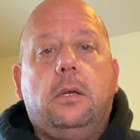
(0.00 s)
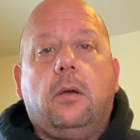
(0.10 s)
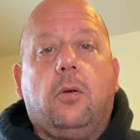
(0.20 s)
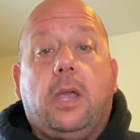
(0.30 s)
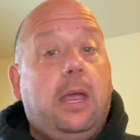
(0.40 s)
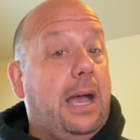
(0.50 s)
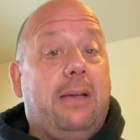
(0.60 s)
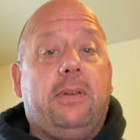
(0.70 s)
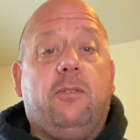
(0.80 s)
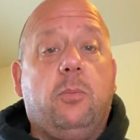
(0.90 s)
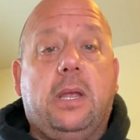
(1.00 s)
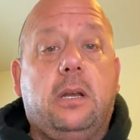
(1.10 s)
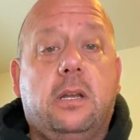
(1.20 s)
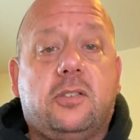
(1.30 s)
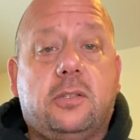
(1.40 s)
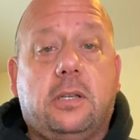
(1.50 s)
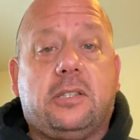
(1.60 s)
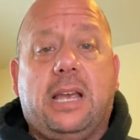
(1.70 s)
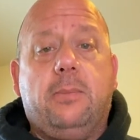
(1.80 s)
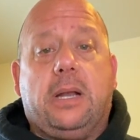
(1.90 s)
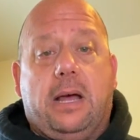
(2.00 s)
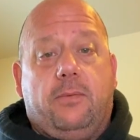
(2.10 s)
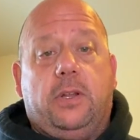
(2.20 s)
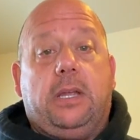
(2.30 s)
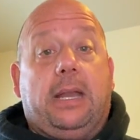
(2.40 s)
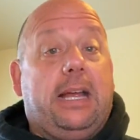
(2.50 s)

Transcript: Okay, I haven't even made an assignment out of it yet.